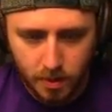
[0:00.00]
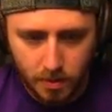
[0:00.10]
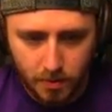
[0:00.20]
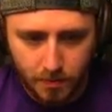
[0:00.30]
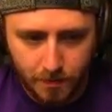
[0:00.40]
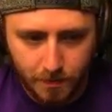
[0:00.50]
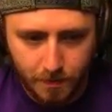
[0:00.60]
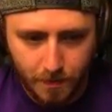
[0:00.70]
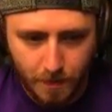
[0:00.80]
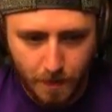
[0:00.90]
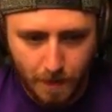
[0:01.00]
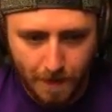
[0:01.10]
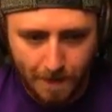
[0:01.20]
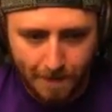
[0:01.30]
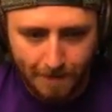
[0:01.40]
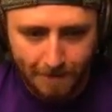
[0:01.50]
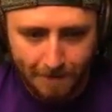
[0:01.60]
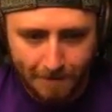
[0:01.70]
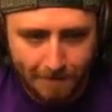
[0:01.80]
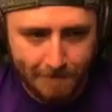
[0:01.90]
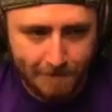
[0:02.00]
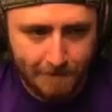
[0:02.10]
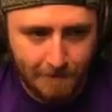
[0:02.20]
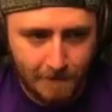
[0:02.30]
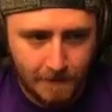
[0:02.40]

does it? If I just open it, it already means I extracted them, or what?